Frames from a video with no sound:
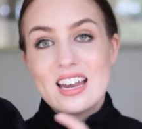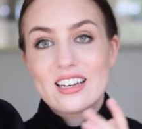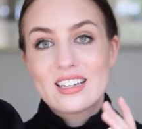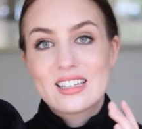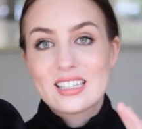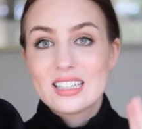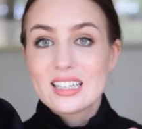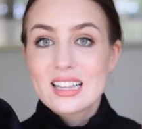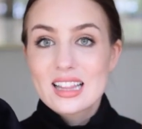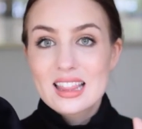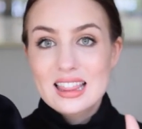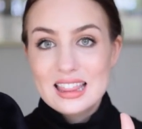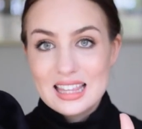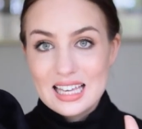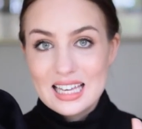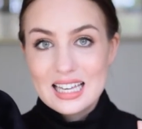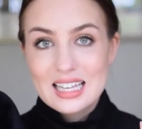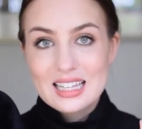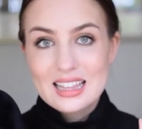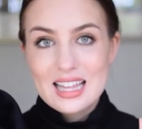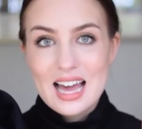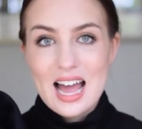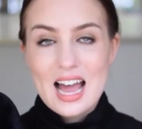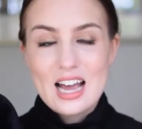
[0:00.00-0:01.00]
didn't
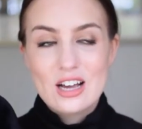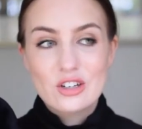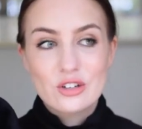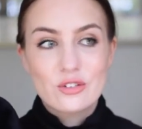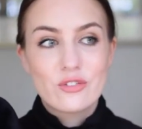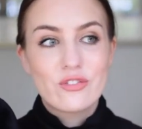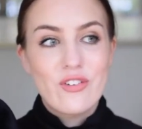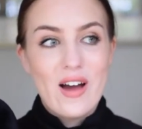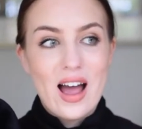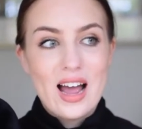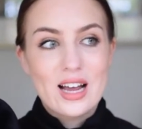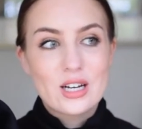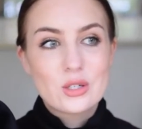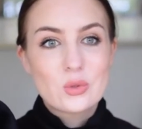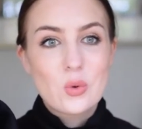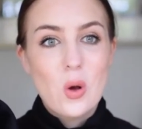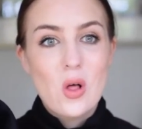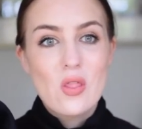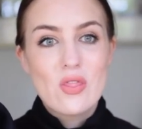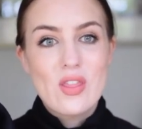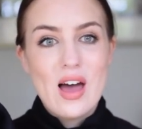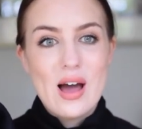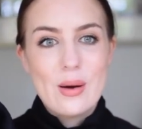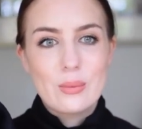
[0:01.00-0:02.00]
think that I could find
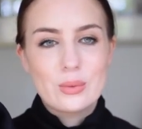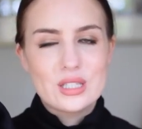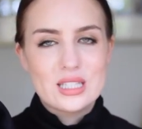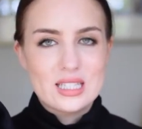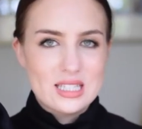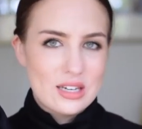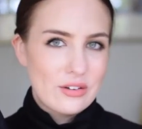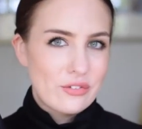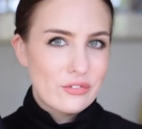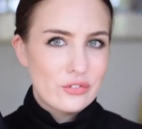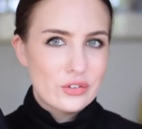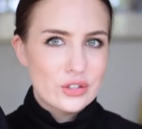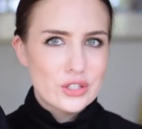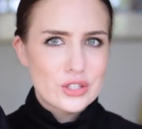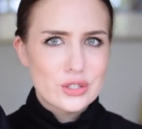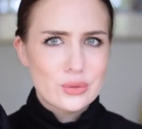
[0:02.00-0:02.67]
one that was different